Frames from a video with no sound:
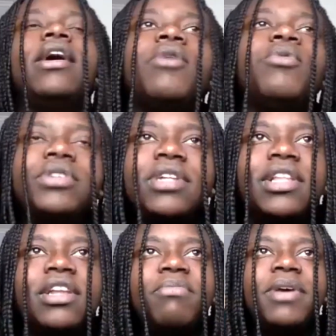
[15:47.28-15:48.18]
It was a
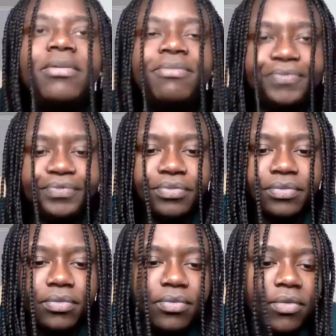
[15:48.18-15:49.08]
little bit
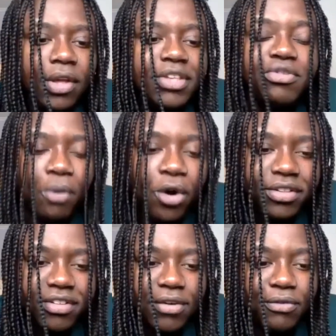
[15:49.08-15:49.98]

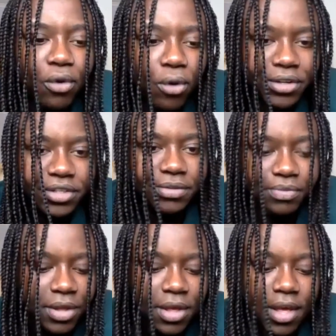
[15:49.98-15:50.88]
disappointing, of course,
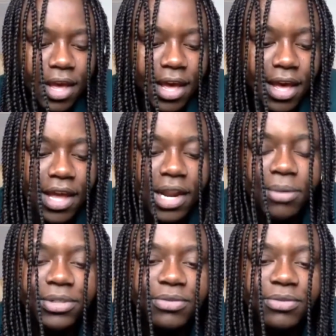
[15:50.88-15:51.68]
and